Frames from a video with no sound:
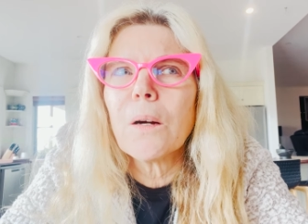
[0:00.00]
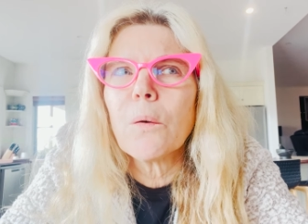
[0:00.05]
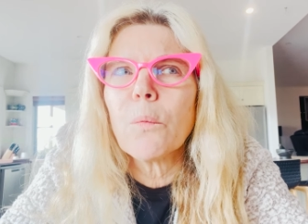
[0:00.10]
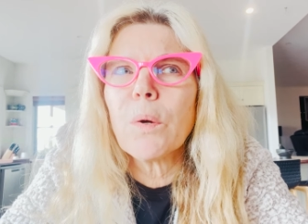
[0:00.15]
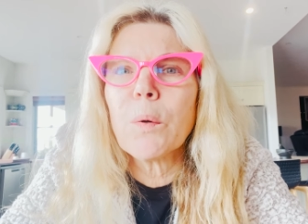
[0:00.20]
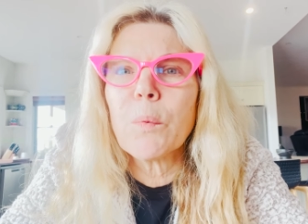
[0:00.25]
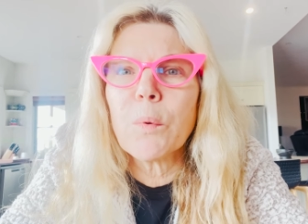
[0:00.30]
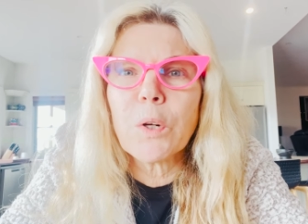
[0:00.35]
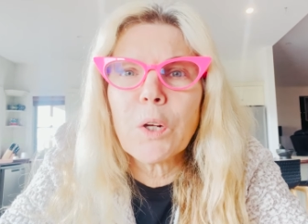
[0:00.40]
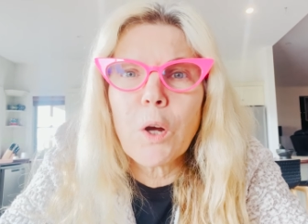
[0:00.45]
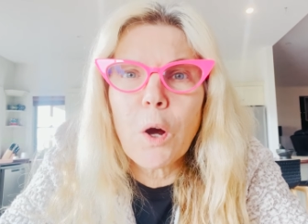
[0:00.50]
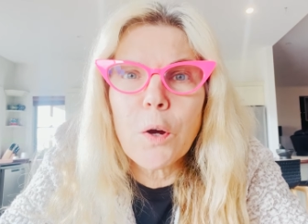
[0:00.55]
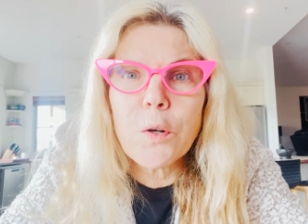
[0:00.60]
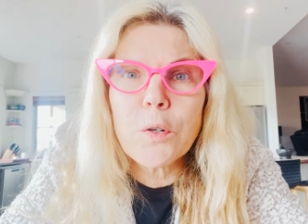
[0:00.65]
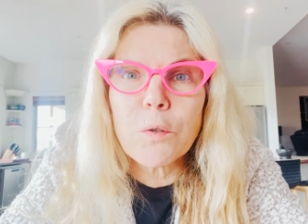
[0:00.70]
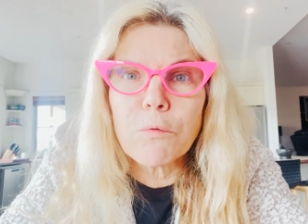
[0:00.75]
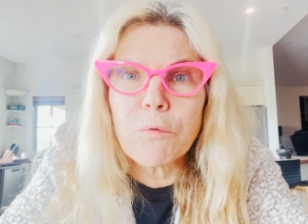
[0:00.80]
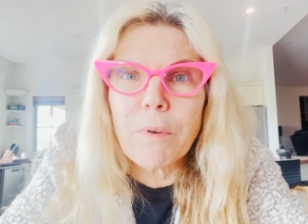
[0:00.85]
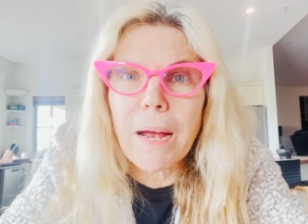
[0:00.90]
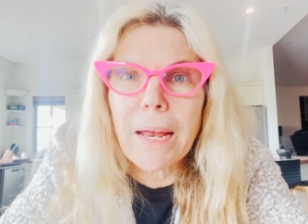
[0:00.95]
We would go
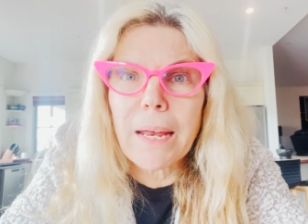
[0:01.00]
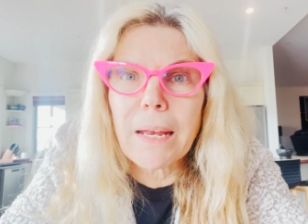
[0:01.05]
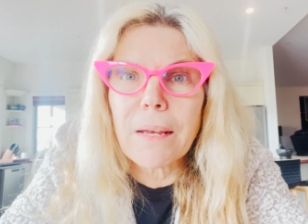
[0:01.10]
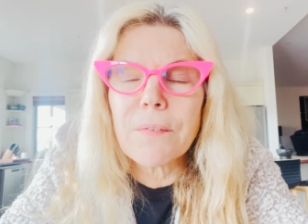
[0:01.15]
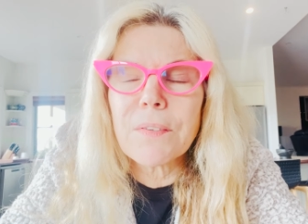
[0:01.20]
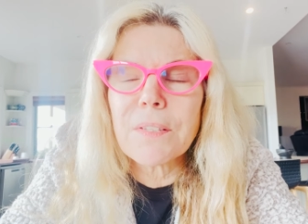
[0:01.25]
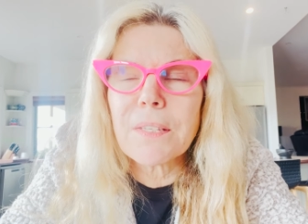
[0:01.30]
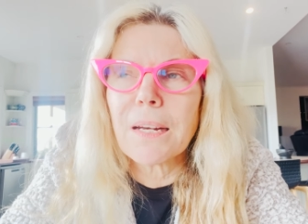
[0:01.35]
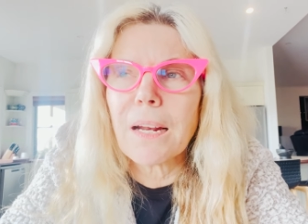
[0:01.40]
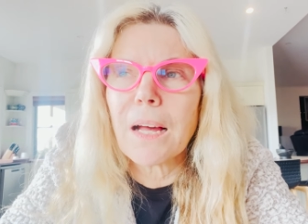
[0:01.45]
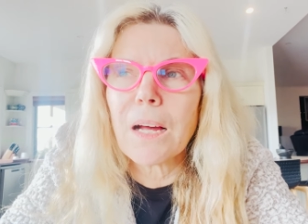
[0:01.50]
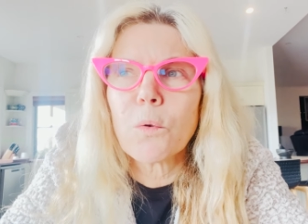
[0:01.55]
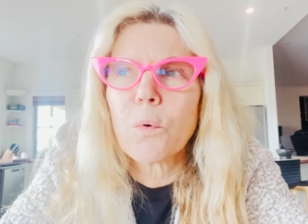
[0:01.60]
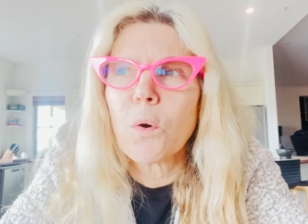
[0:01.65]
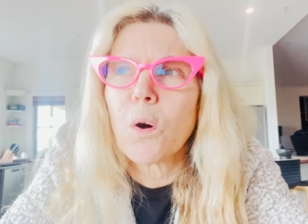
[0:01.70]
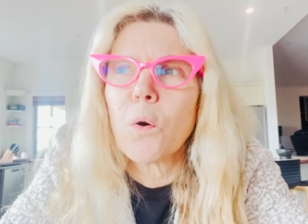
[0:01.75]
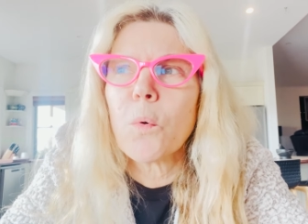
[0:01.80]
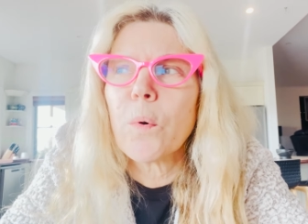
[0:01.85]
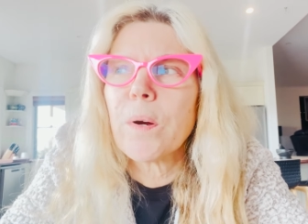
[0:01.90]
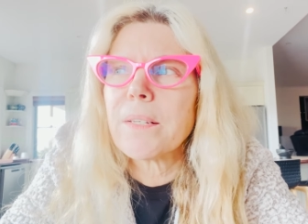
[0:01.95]
to raves, and I would
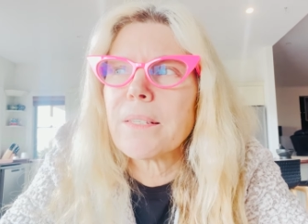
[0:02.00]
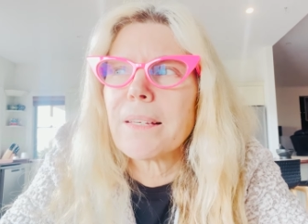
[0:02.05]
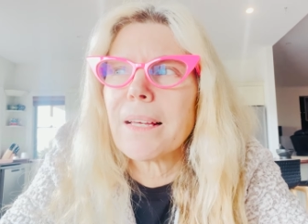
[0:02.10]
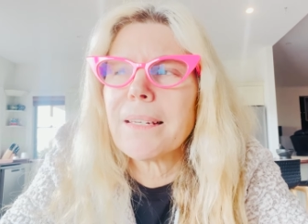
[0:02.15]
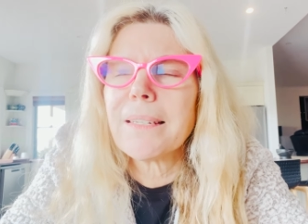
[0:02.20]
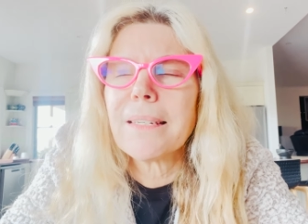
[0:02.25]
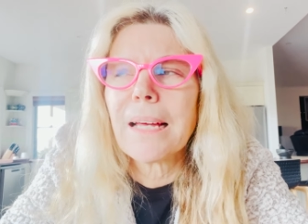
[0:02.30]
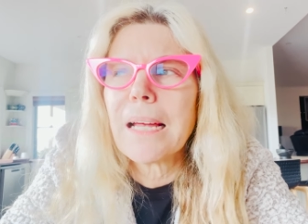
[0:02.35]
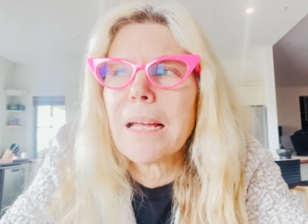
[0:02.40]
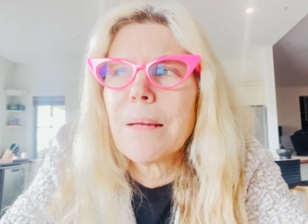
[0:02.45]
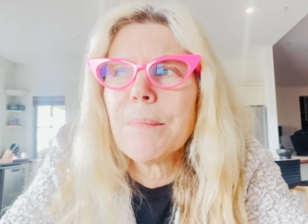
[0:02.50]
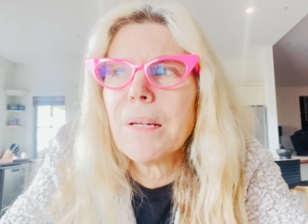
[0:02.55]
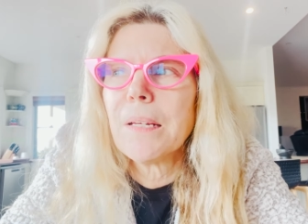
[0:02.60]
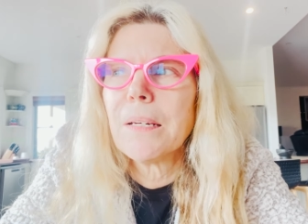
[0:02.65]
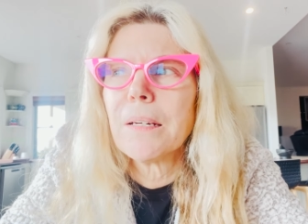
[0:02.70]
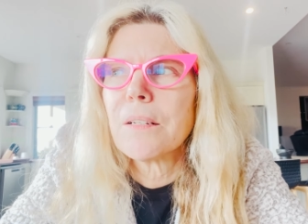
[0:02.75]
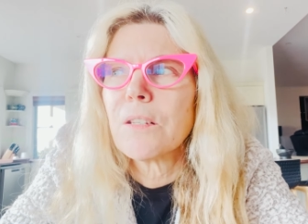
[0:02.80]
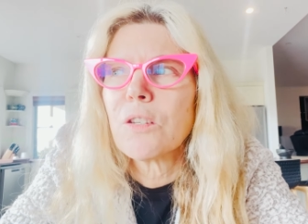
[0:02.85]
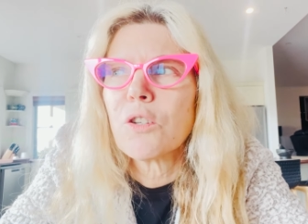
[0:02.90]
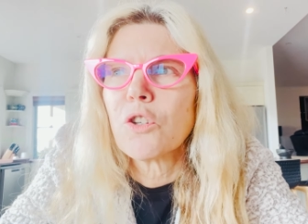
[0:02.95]
always say, Damien,
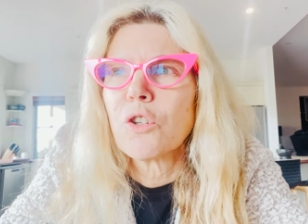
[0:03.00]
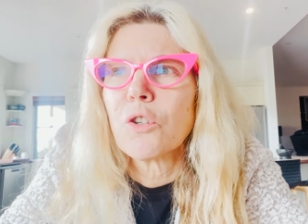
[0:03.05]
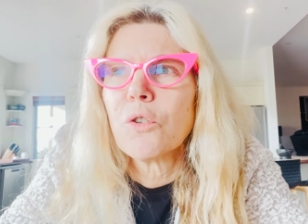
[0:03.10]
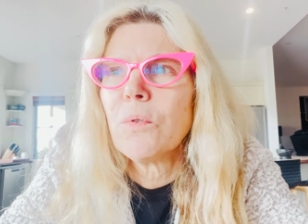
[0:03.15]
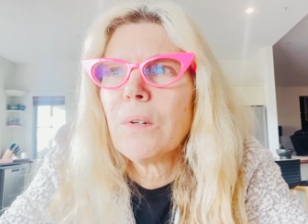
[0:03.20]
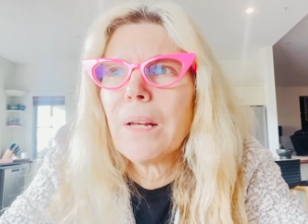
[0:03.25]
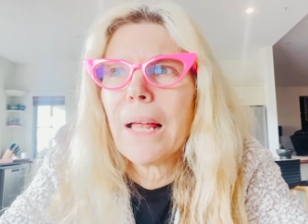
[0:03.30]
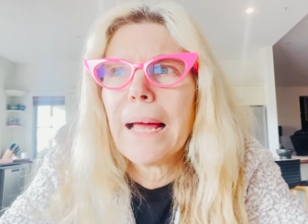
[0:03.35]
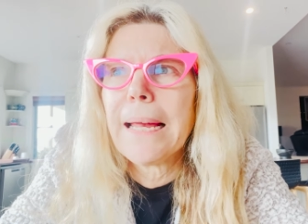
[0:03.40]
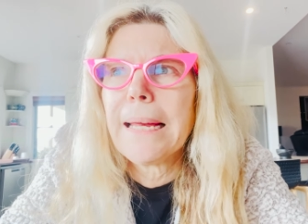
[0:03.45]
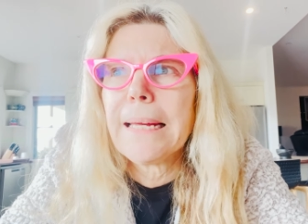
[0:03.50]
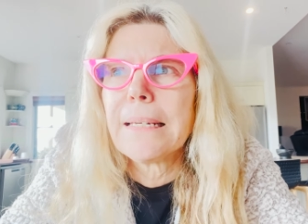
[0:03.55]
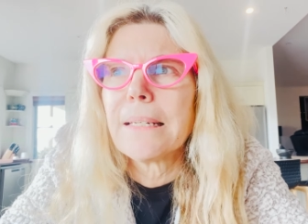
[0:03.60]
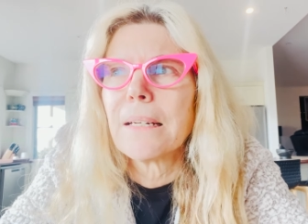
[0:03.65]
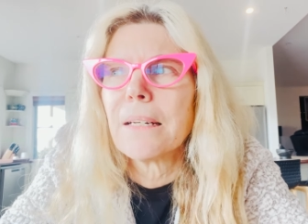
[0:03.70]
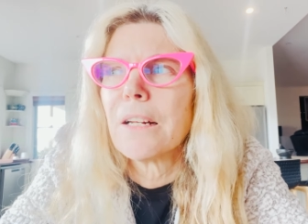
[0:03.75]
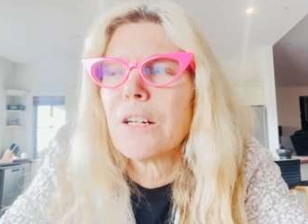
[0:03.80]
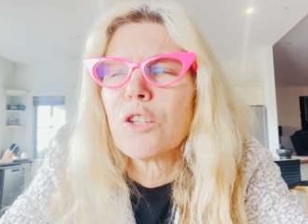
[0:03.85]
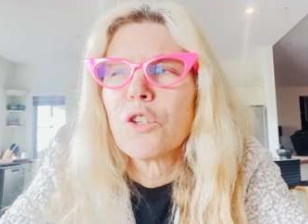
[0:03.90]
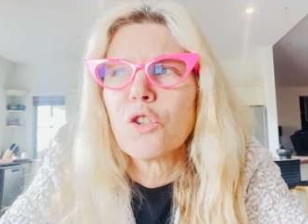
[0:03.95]
it's too late
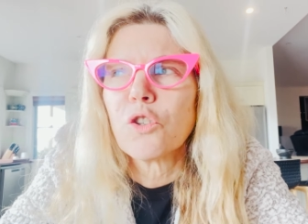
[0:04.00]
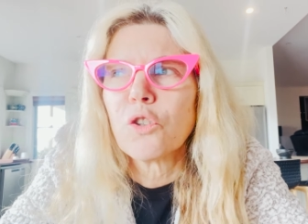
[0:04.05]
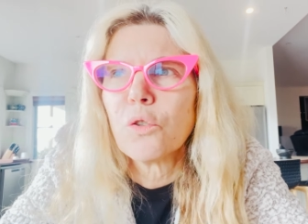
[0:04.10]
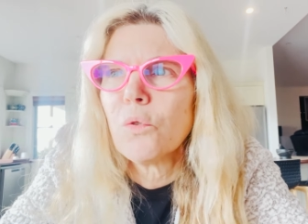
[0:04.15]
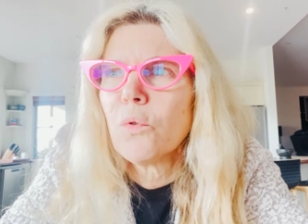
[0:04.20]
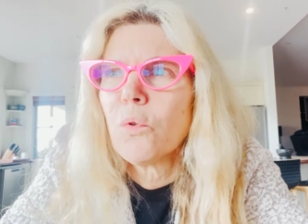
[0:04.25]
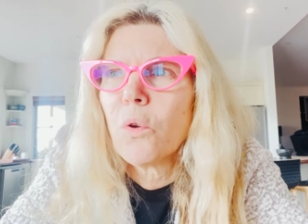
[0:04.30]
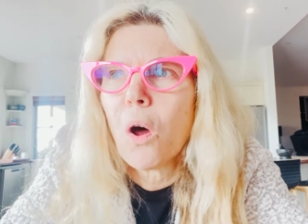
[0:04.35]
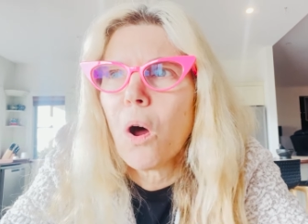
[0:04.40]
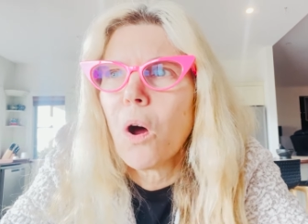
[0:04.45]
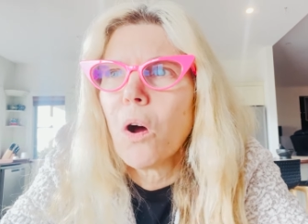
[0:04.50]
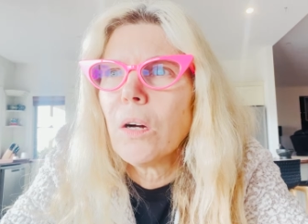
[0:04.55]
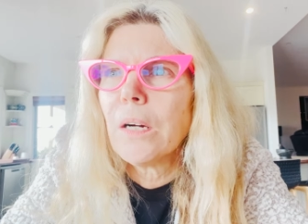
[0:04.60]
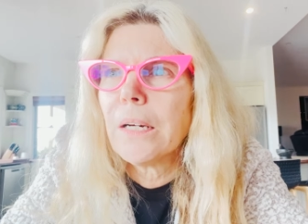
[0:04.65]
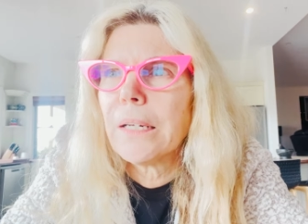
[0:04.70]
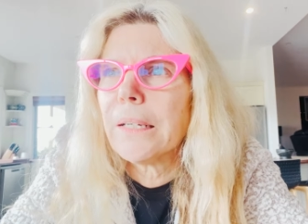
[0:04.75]
and it's too long,